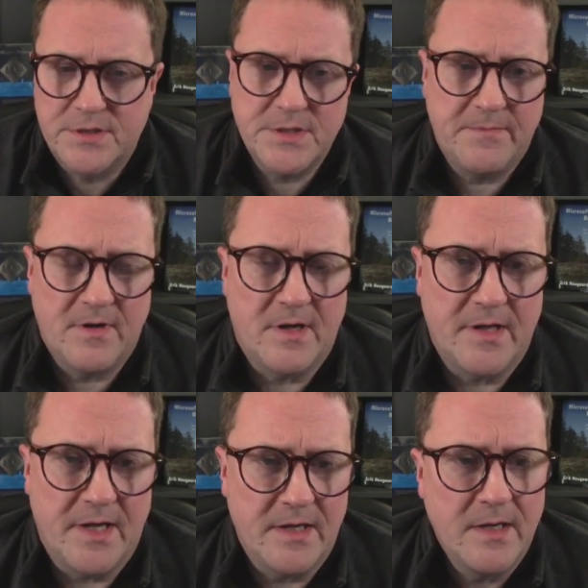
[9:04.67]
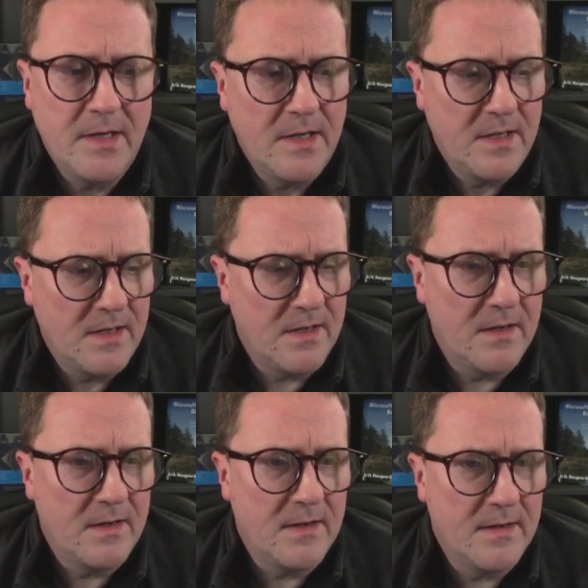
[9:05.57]
something like that.
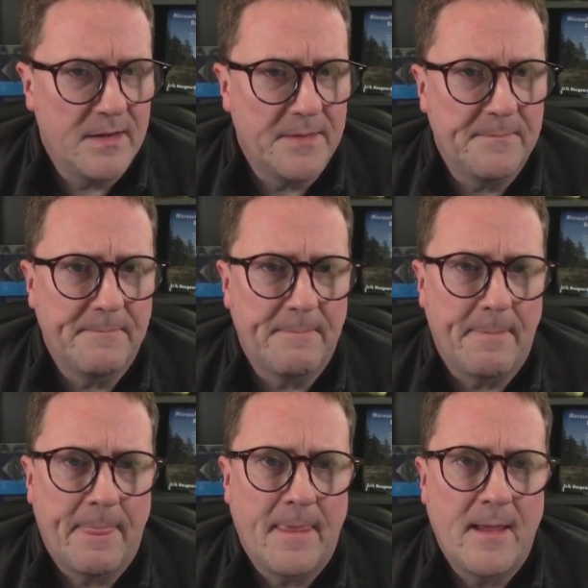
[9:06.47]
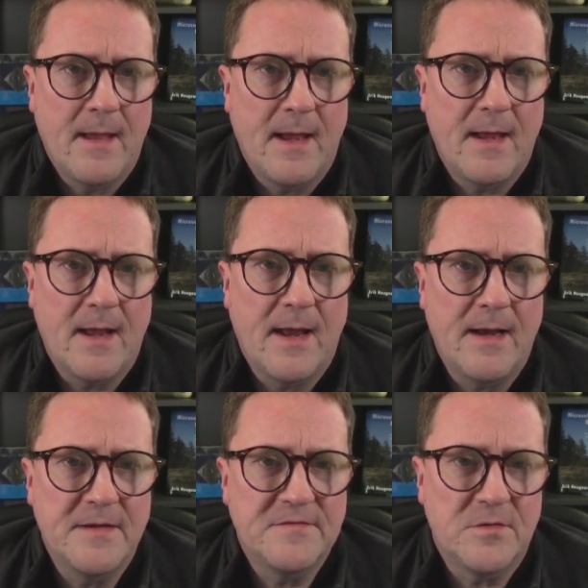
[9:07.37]
And
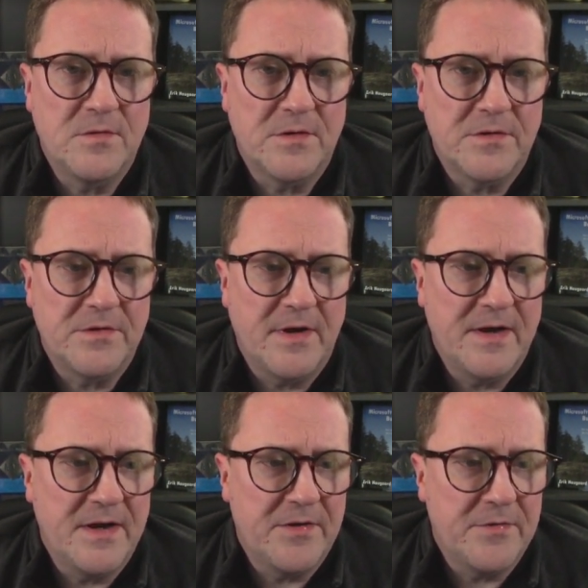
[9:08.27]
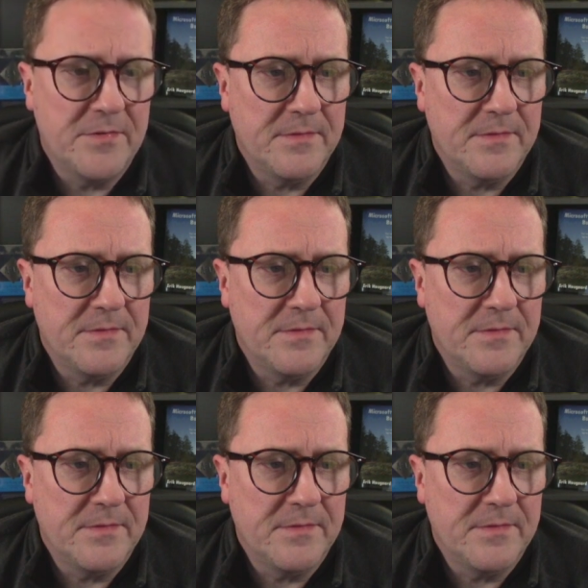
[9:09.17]
it's no longer an arrow.